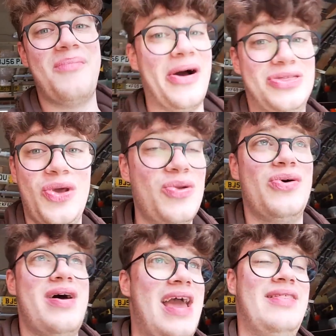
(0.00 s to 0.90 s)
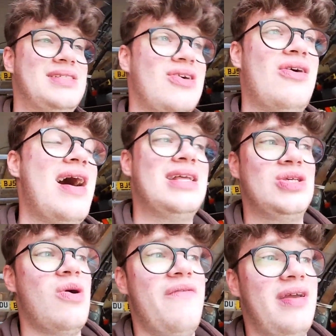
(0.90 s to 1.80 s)
But I do not hate this car
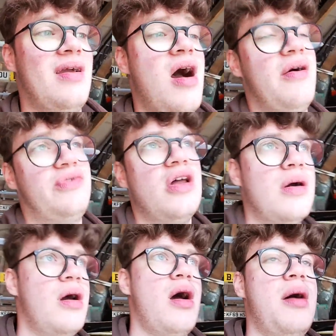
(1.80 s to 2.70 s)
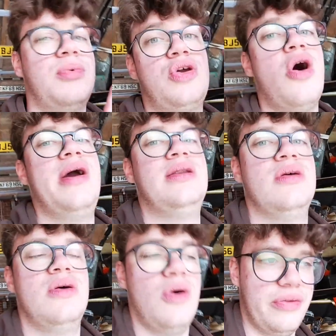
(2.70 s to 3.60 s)
at all. I think I've done a guide
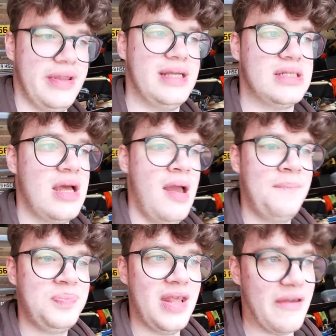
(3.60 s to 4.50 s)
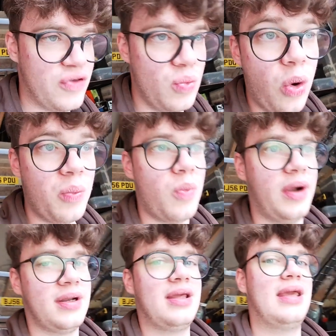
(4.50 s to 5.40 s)
on these. If you want
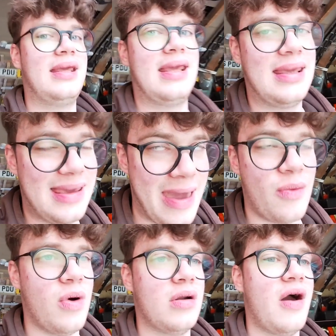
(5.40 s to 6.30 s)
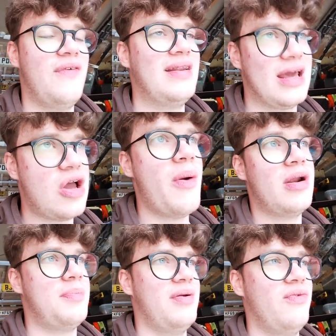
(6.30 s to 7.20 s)
one, get one. I think they're going
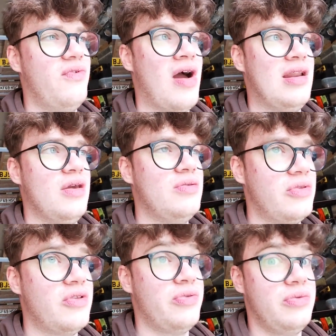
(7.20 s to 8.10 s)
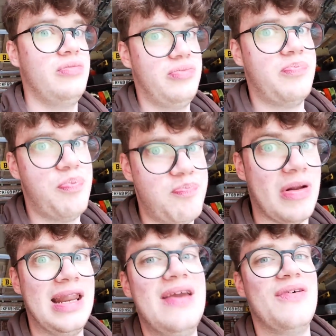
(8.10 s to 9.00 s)
up in value,
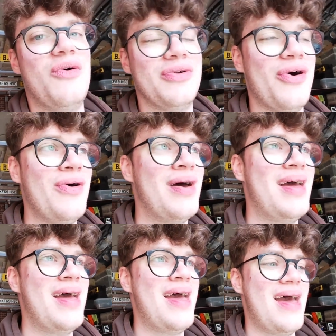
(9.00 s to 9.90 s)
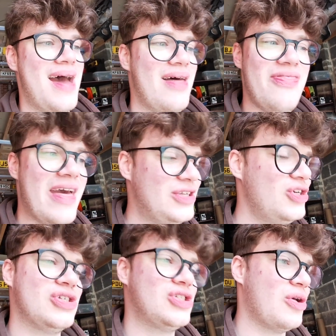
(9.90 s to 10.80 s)
believe it or not. And they're
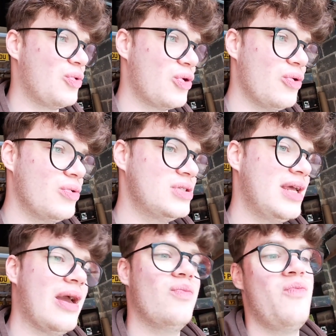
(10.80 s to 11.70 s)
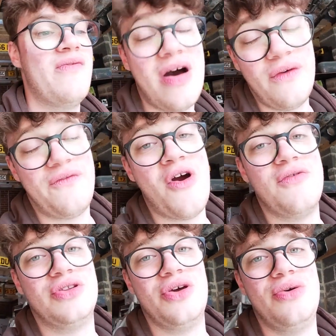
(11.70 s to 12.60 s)
just so cool. So yeah, without
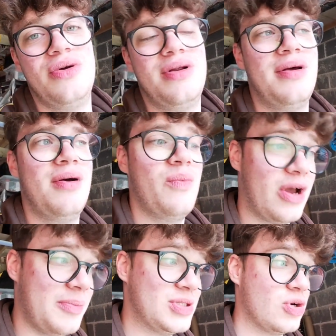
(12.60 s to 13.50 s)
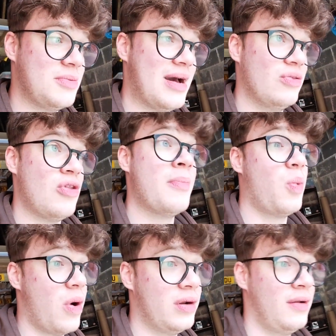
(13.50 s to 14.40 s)
further ado, we're going to be talking about number
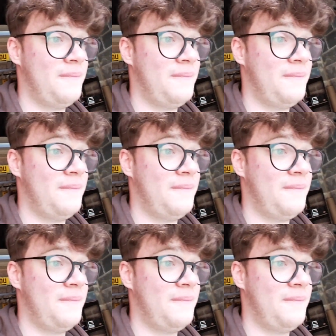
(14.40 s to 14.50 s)
1,